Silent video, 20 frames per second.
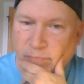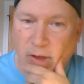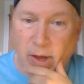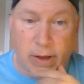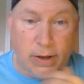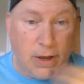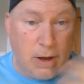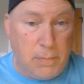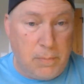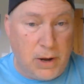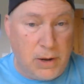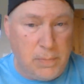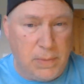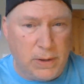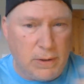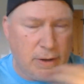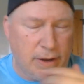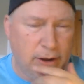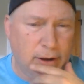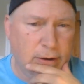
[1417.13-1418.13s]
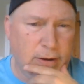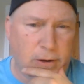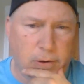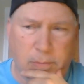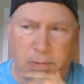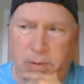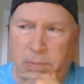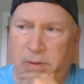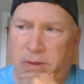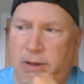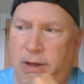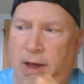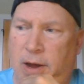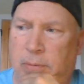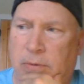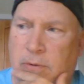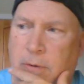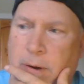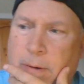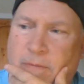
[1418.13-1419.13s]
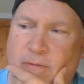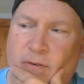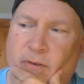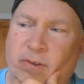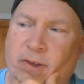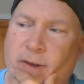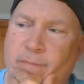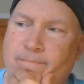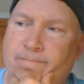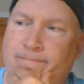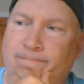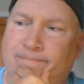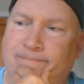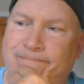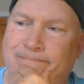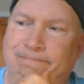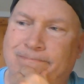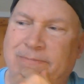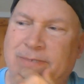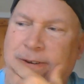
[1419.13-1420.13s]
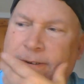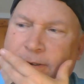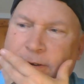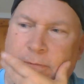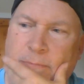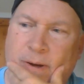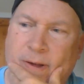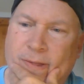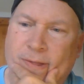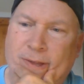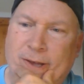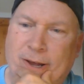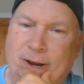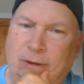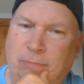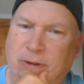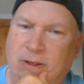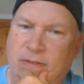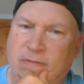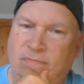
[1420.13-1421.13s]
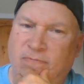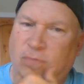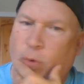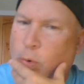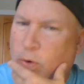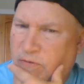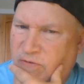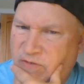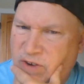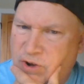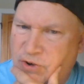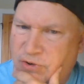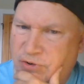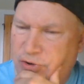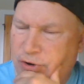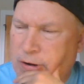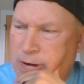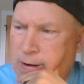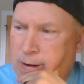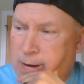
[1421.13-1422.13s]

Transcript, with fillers: And that might be like, you know, maybe the guy with the rabbit fur is like, I don't know about that. How about 4 fish?